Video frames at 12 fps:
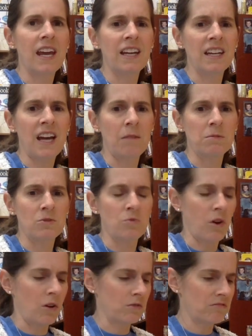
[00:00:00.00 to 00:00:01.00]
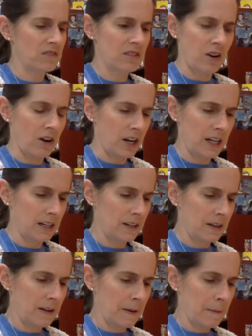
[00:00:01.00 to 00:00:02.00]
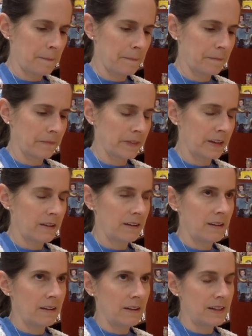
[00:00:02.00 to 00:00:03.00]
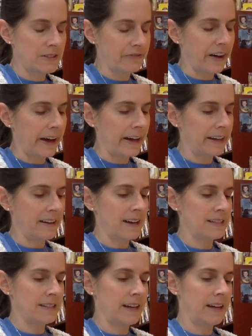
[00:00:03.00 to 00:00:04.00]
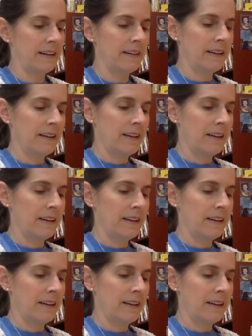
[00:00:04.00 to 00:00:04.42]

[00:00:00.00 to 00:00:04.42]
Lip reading: handicapped is wrong. Sorry." "It's fine," I said.